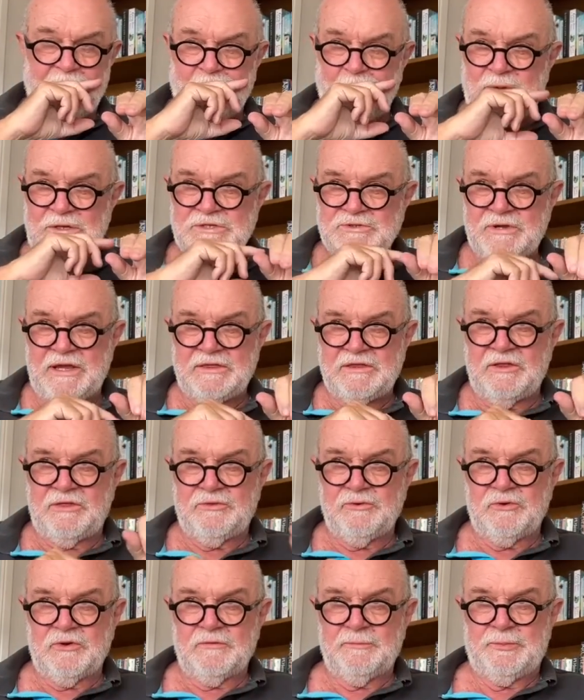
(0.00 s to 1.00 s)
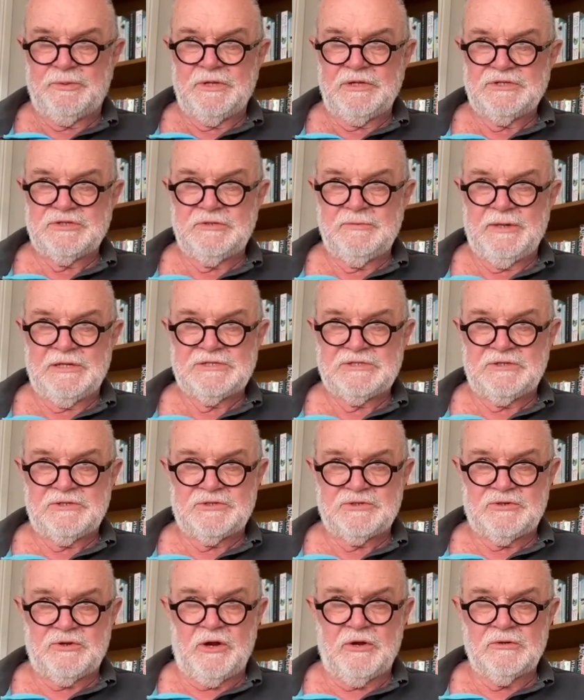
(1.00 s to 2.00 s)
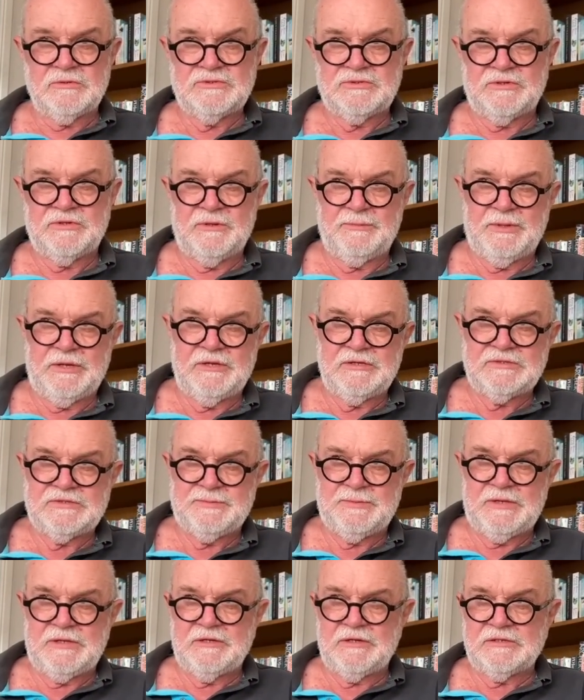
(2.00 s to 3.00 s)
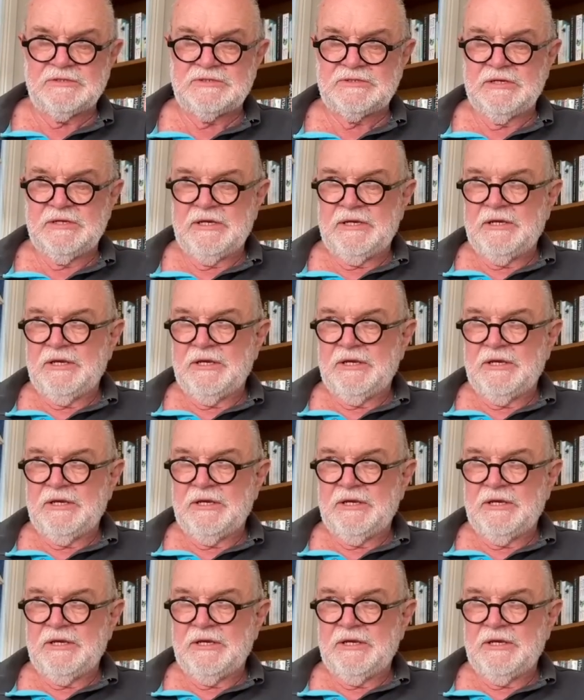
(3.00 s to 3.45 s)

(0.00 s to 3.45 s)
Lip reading: we dread the thought of putting too much controls on the boats, because